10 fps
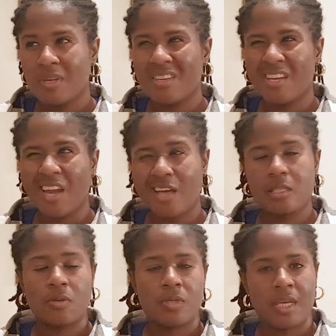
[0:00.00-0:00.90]
the not
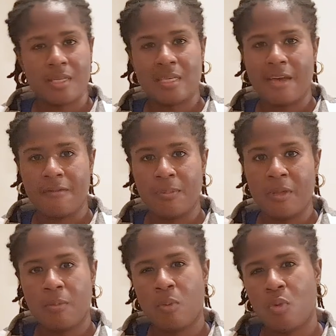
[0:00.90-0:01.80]
so tech savvy
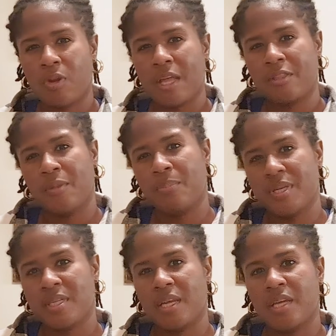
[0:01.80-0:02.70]
people, more like the
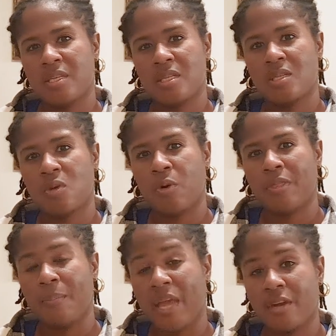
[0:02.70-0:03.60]
business or the
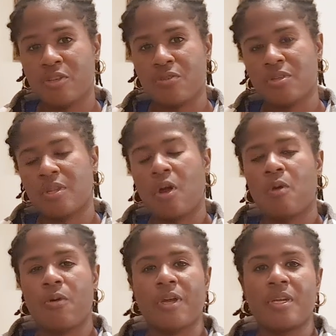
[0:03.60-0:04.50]
managers in our
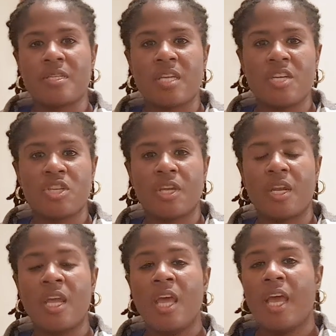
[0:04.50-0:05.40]

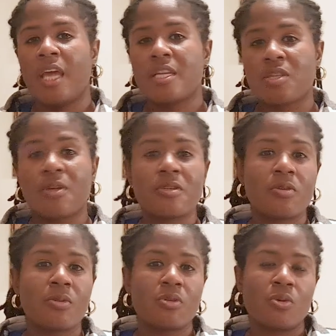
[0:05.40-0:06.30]
organization. And it's
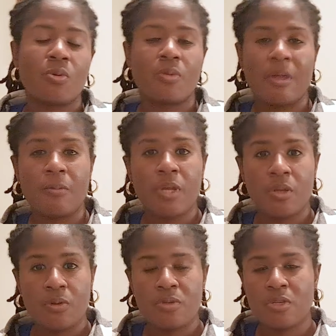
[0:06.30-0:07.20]
also the tool that we
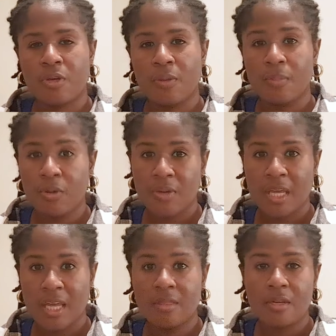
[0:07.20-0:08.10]
use to
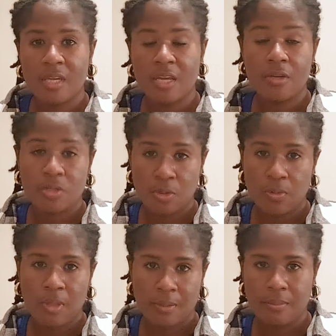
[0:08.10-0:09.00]
communicate the data to
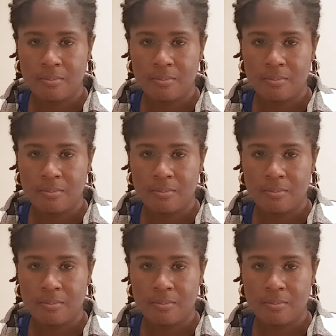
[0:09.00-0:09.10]
them.